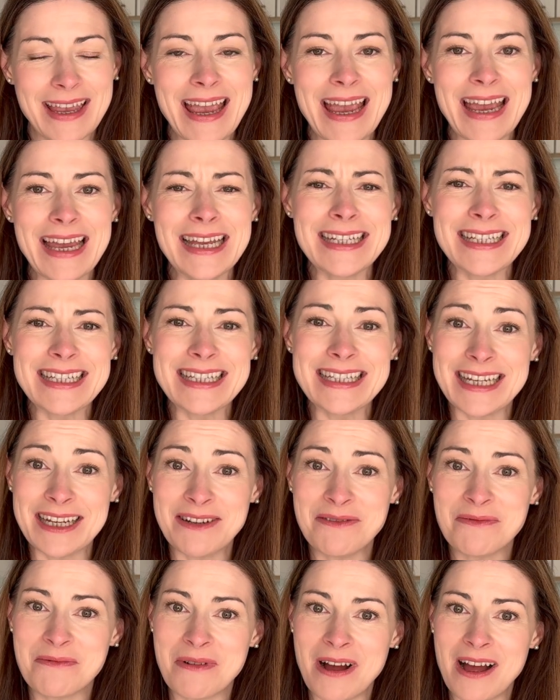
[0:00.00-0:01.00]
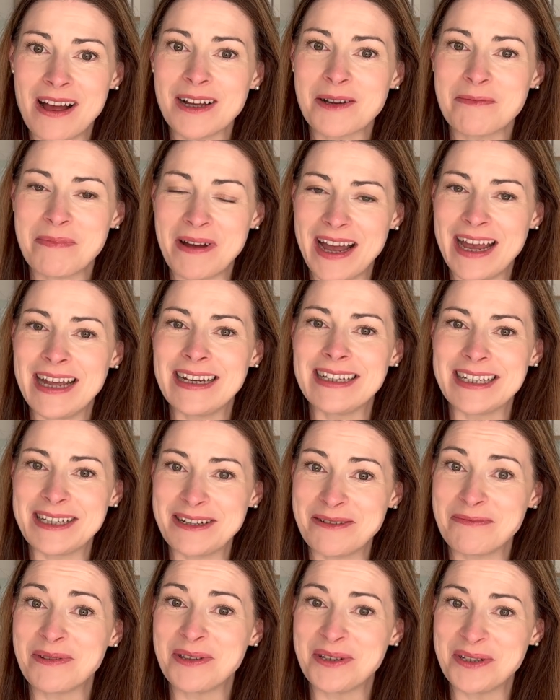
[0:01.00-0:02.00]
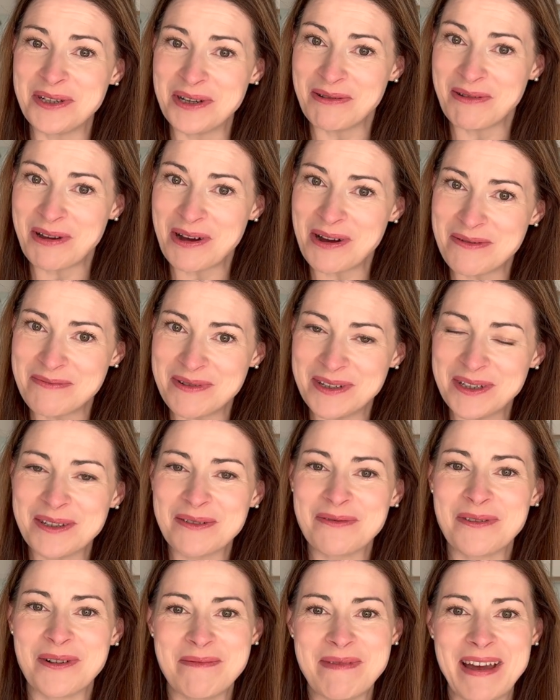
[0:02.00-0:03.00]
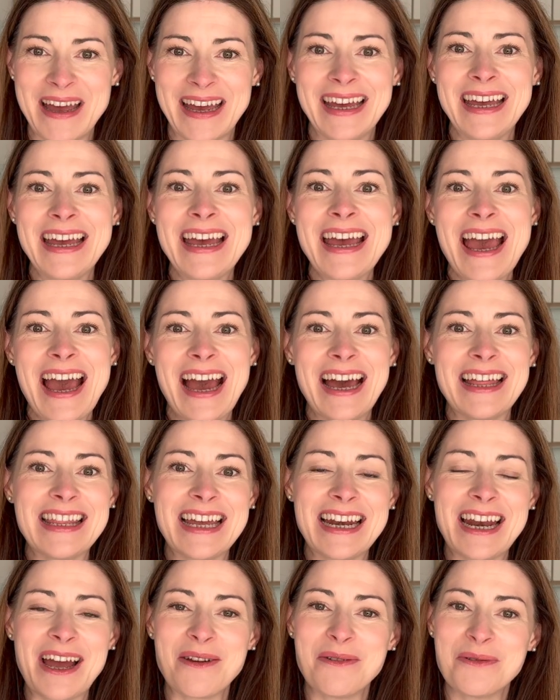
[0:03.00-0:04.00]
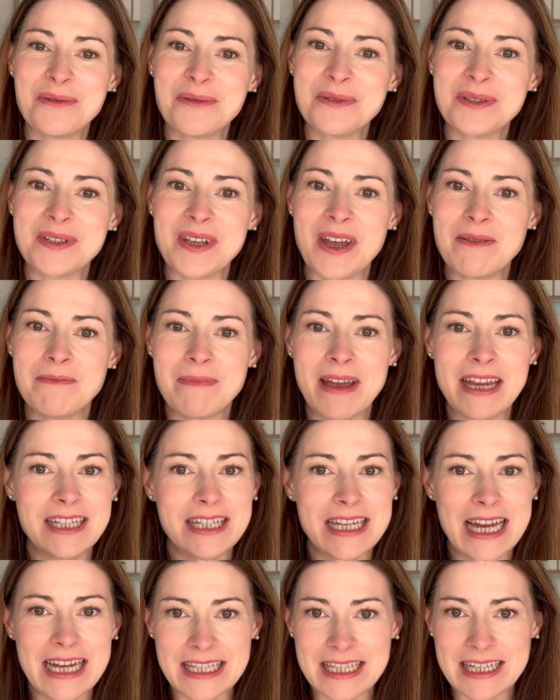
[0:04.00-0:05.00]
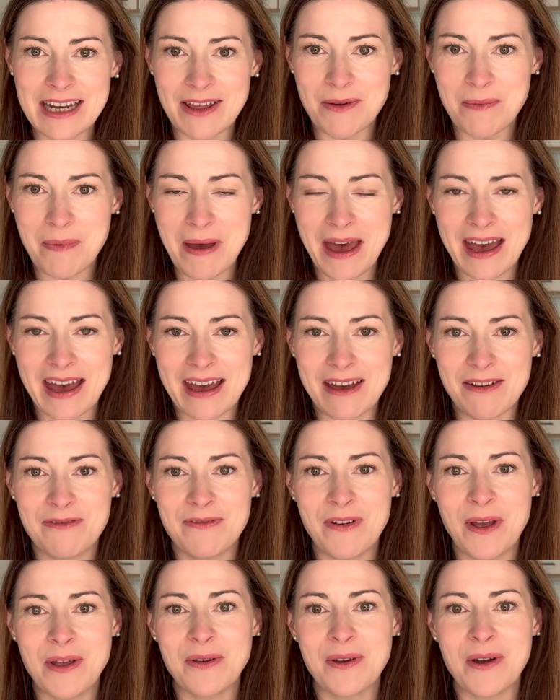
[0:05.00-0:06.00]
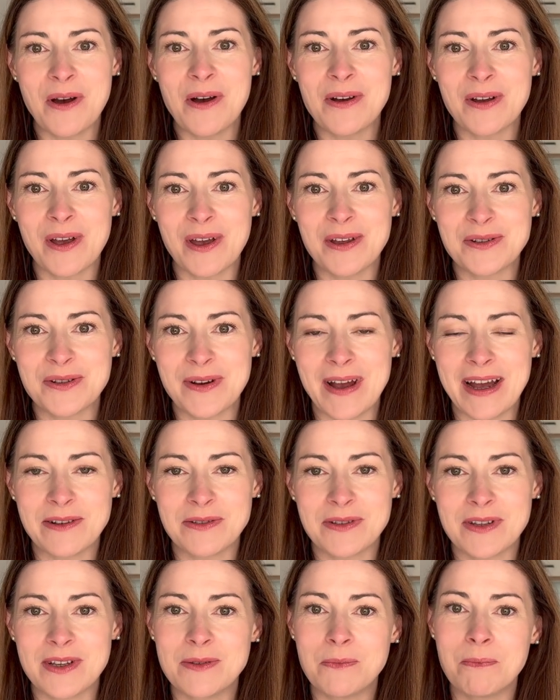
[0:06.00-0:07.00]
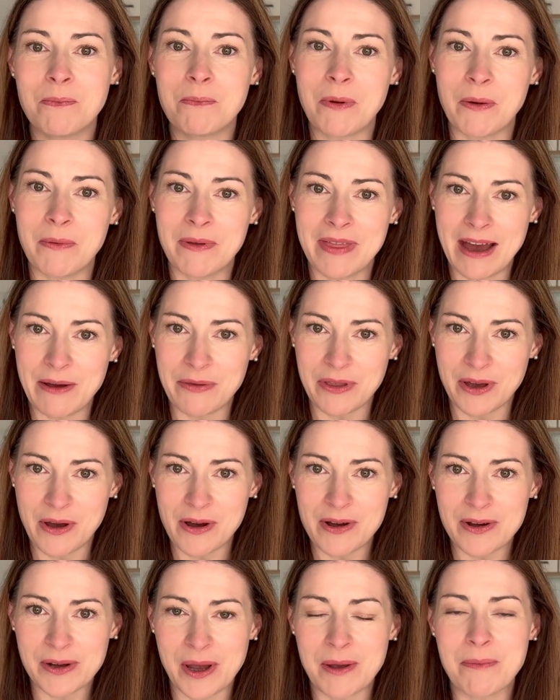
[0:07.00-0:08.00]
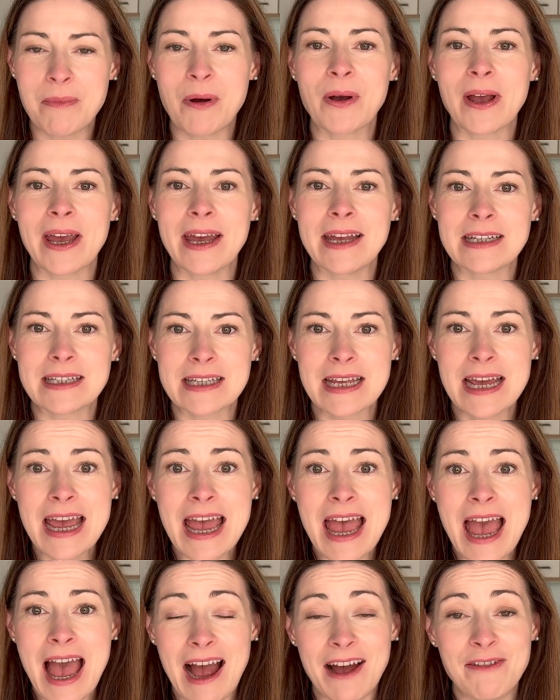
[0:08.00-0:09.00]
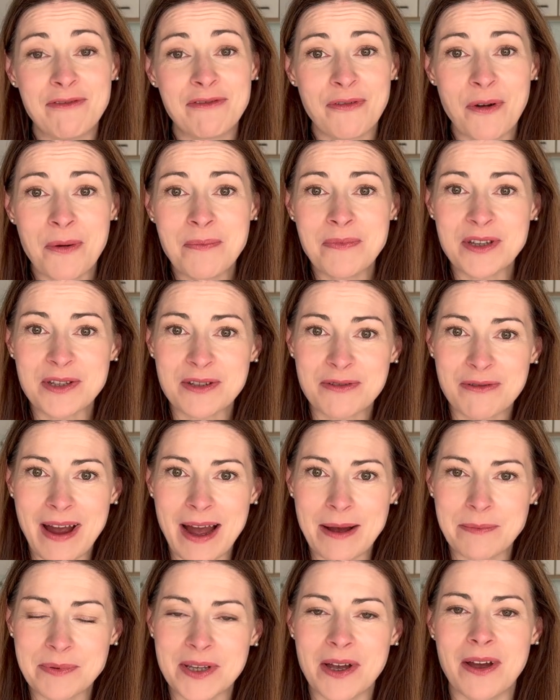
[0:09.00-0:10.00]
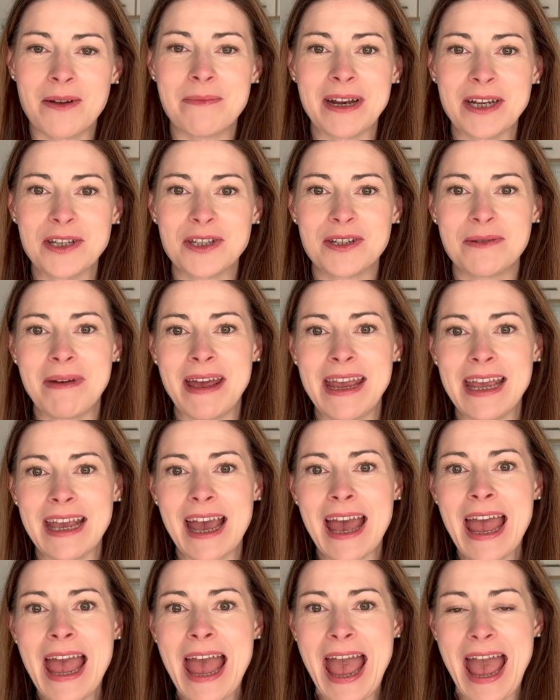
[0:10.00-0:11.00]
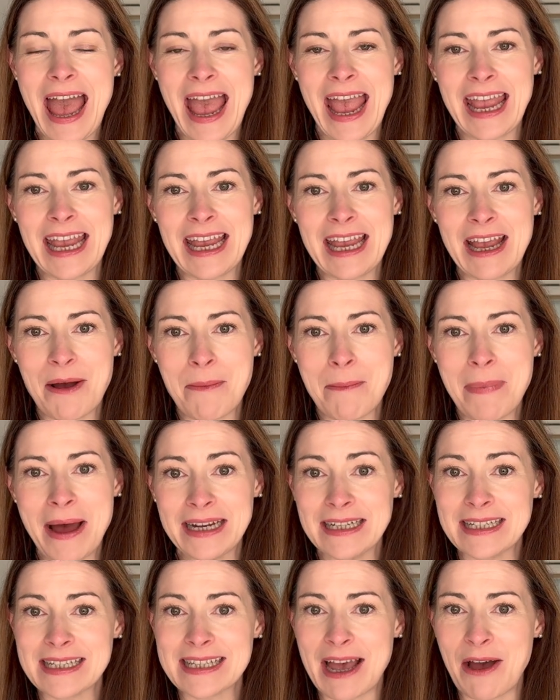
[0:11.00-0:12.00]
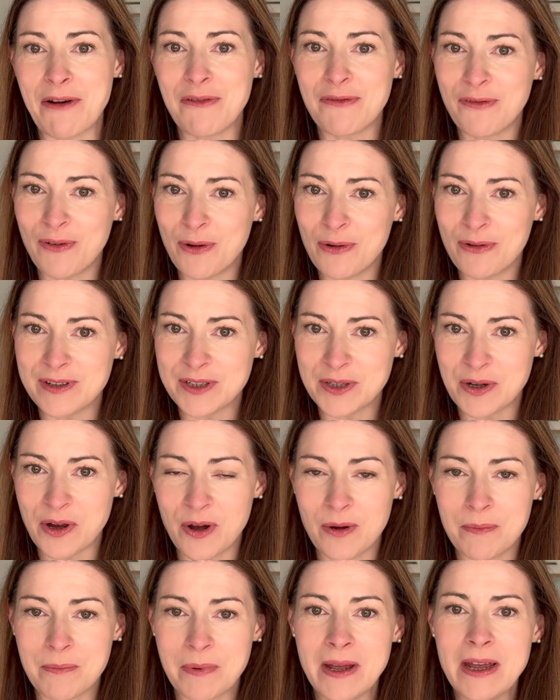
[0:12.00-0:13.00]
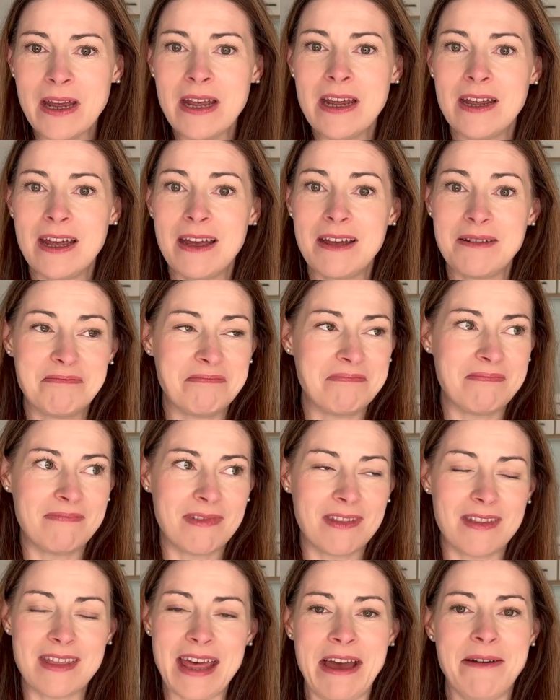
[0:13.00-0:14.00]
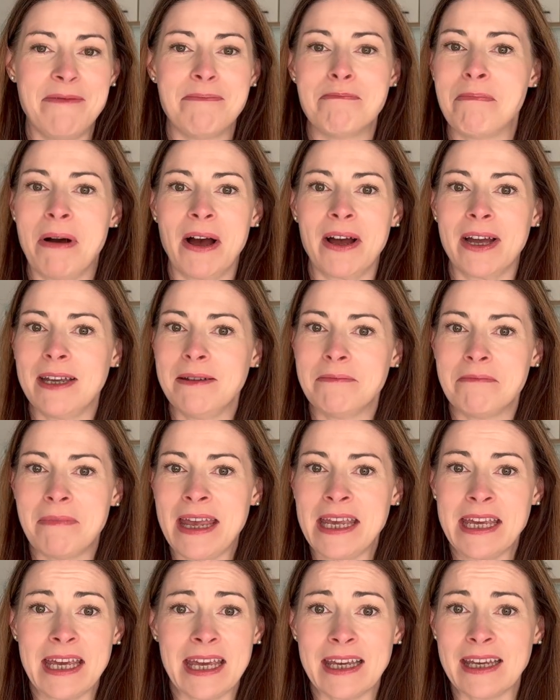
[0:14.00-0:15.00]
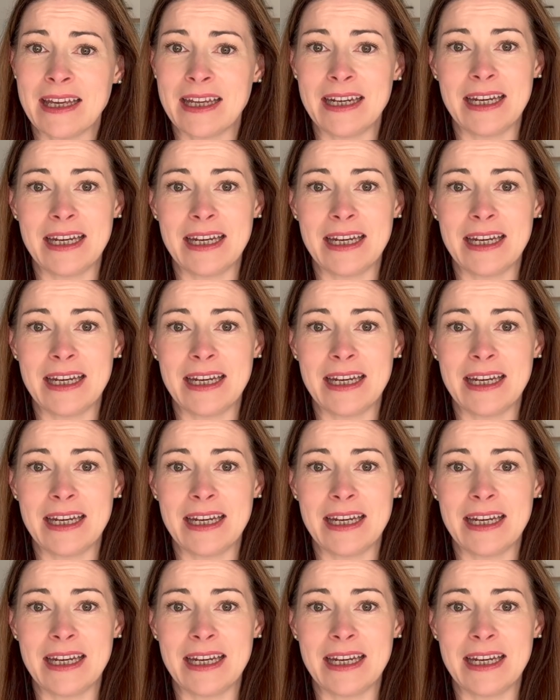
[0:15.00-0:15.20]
It didn't work, but I ended up with 2 garments from it. And then I also made yet another pair of Vogue cargo trousers, but without the cargo pockets. And from the scraps, I managed to make a Pattern Scout flora top, thereby making a